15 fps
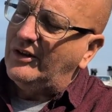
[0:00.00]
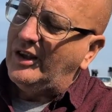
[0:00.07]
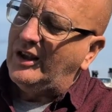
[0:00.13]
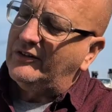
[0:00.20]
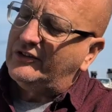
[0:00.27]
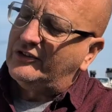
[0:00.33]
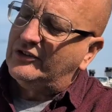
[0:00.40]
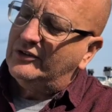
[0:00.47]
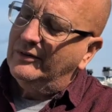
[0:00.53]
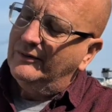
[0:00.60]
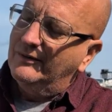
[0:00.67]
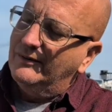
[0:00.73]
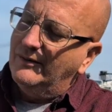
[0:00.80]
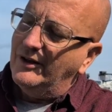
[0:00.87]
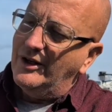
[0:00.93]
to this
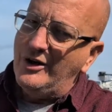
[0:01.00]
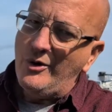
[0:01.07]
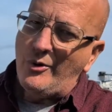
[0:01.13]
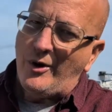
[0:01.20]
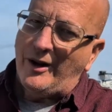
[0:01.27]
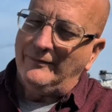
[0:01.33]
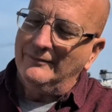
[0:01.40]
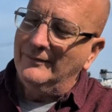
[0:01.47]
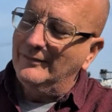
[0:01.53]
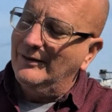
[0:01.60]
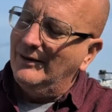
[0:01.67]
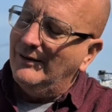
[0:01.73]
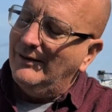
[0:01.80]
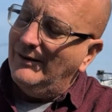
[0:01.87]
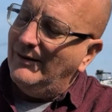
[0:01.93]
unit.
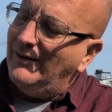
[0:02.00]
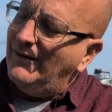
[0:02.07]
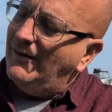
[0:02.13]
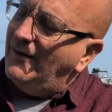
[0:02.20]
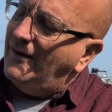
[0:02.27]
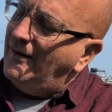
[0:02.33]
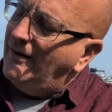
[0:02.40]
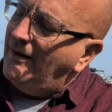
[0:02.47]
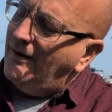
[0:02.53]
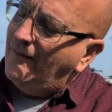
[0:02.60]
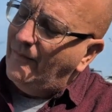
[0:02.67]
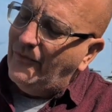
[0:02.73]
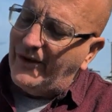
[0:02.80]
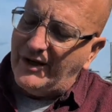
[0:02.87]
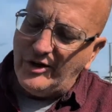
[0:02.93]

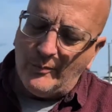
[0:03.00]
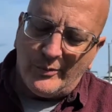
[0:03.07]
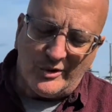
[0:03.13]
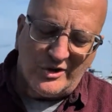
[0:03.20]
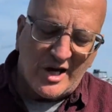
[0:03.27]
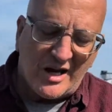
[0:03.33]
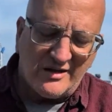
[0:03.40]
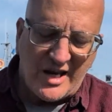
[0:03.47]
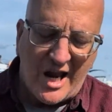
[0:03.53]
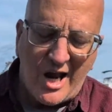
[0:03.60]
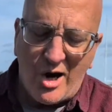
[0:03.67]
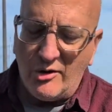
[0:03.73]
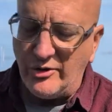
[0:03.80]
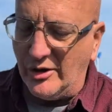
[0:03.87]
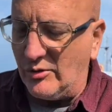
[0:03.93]
Then you put that
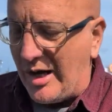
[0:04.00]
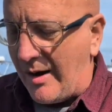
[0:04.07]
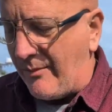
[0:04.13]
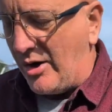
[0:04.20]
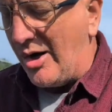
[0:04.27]
down, you grab